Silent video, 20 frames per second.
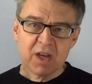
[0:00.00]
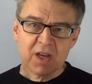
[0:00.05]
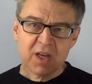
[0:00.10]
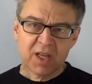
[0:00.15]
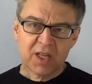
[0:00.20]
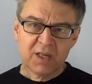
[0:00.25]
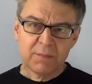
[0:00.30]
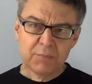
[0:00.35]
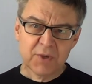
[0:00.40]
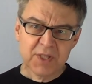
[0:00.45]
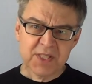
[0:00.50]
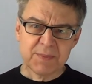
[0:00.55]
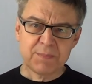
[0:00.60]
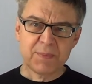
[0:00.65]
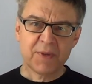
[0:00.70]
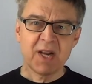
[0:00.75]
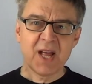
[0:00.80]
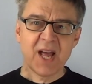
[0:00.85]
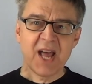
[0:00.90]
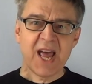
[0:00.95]
In
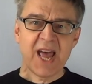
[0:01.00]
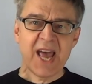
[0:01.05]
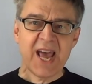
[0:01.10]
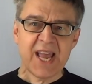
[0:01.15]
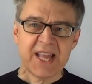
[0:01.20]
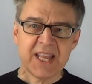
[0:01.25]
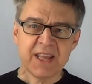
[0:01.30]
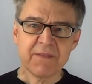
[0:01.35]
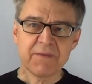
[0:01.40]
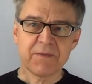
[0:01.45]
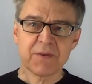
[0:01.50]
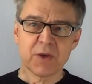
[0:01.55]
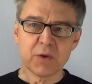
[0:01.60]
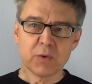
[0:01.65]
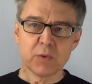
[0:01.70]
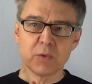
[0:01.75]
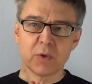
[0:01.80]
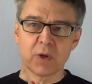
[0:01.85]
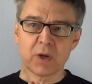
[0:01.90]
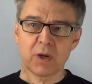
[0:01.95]
principle, any
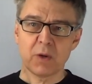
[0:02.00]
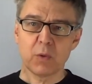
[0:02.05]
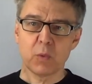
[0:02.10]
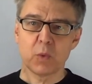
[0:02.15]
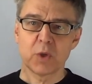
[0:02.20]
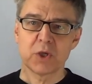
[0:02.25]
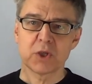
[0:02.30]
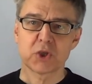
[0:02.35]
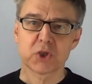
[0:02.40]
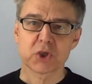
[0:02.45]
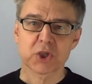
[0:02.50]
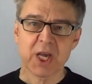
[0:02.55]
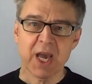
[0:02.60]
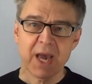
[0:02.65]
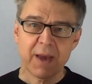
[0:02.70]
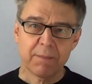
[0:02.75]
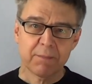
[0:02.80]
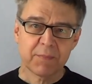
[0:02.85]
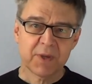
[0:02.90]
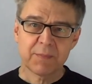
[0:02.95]
fuel which
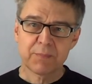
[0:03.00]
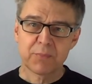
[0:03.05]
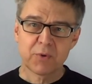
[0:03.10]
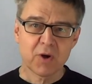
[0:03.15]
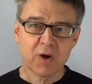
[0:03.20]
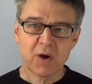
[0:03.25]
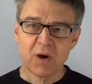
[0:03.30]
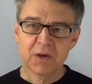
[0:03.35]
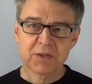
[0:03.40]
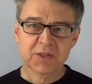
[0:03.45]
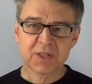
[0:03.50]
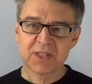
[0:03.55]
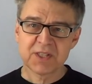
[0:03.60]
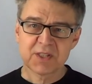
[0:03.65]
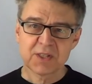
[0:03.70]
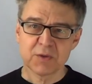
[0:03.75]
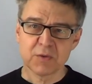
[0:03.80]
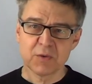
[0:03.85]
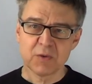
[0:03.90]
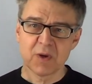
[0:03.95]
can be brought
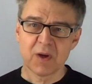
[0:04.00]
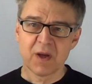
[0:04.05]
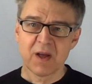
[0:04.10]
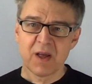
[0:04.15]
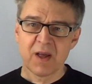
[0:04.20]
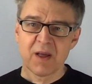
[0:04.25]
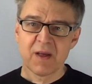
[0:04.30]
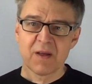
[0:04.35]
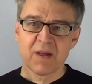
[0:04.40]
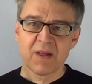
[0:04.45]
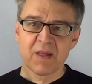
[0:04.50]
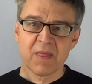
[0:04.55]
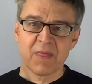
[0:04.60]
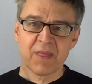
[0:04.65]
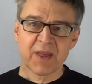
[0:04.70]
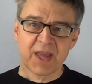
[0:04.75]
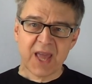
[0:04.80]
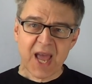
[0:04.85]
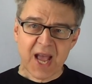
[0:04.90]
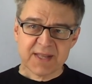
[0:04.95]
into
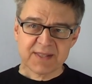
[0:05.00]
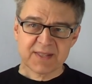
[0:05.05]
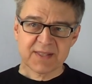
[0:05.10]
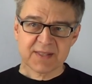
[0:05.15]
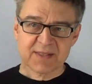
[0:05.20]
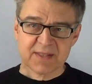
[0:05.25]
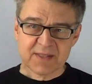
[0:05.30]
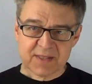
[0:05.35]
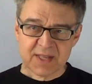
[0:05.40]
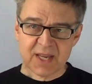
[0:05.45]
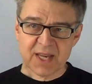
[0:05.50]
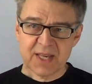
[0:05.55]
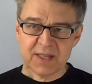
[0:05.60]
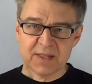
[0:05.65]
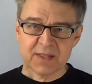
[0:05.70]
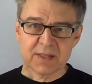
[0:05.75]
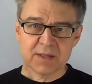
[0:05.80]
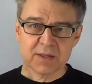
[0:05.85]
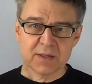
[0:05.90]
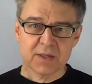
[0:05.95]
the gaseous
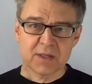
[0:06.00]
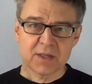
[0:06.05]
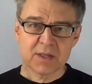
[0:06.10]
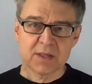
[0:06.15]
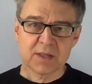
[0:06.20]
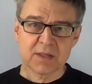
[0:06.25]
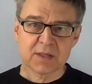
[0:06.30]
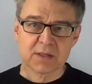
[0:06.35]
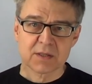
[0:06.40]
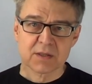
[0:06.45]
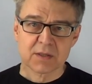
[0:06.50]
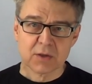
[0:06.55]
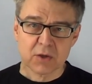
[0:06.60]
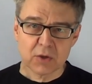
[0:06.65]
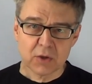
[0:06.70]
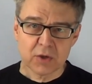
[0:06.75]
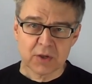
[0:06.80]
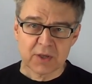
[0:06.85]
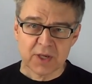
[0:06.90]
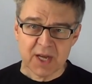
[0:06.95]
state is
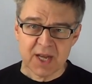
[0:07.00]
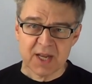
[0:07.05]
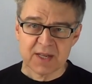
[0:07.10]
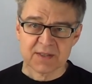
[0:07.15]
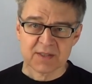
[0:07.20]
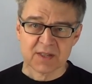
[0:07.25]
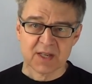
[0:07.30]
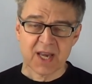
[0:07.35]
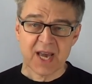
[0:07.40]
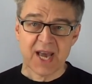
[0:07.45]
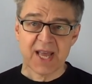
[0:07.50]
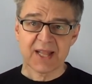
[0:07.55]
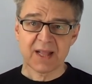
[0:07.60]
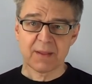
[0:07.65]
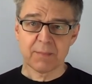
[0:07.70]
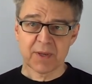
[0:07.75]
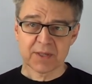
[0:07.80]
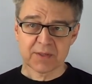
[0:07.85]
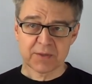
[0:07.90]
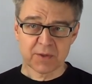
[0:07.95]
good as a candle
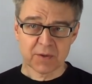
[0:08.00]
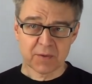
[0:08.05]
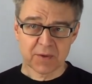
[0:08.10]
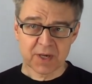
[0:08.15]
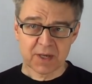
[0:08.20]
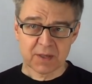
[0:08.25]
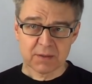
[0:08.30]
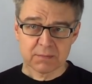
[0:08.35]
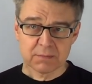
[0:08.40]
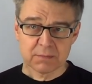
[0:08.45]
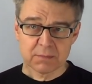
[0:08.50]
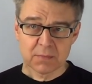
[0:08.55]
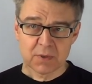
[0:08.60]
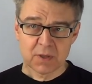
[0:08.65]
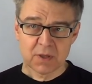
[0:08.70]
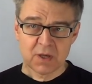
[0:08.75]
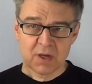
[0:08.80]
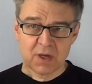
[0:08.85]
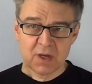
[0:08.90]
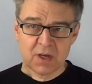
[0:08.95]
material.
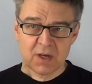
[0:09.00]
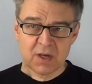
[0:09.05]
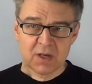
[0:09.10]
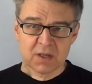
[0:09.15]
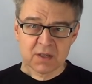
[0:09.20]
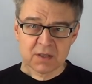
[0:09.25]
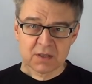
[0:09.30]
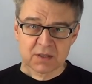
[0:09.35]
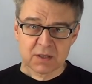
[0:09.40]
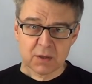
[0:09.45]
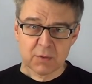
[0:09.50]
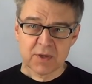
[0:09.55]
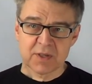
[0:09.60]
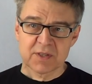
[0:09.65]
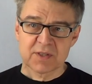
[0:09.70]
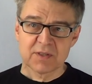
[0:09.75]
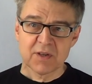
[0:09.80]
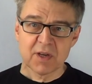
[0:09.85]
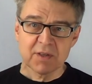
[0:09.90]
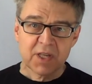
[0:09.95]
So
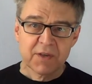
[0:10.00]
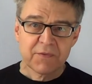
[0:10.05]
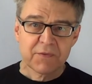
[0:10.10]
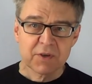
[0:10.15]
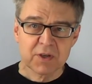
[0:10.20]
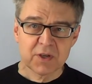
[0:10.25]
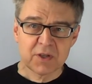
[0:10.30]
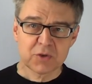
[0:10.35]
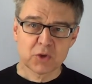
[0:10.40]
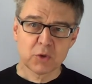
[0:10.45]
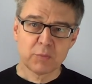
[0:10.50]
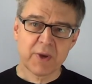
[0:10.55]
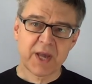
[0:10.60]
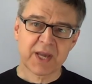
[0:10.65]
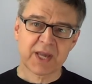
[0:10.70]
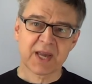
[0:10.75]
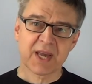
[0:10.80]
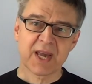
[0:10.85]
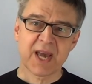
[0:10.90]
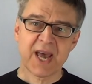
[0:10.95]
it's not difficult to
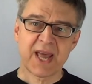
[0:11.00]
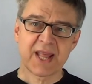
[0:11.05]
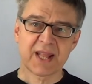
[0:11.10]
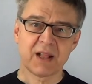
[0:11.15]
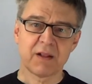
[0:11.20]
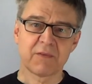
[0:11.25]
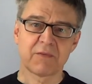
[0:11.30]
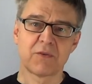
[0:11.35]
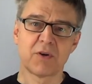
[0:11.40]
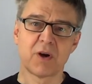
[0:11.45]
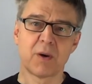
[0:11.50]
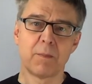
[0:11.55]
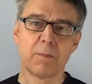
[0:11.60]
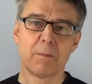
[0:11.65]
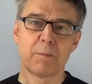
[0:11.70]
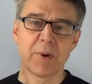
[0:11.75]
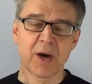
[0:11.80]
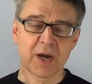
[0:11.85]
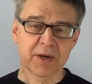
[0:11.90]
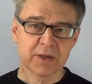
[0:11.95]
make a candle from
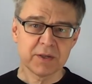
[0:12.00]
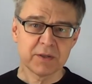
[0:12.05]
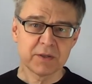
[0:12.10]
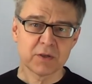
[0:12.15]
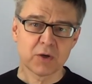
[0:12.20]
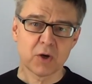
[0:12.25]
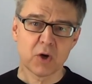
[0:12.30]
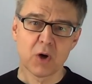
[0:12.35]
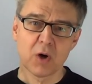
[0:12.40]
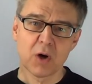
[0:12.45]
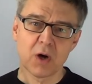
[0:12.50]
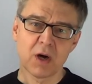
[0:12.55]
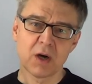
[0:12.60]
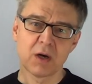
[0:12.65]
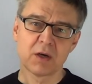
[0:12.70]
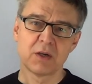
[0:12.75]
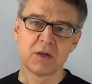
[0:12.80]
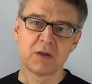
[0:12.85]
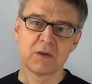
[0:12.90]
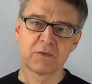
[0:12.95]
butter
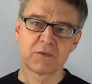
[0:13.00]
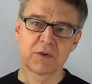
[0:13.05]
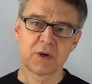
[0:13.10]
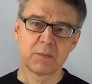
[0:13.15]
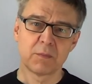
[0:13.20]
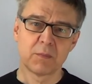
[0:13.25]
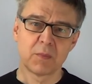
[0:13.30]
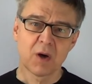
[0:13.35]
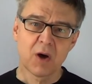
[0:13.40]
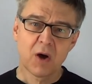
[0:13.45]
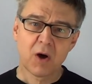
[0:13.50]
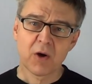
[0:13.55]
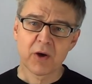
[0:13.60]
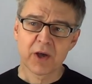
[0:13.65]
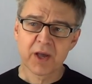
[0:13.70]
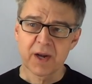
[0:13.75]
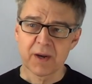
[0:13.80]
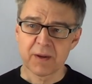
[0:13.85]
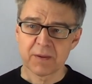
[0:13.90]
or from oil.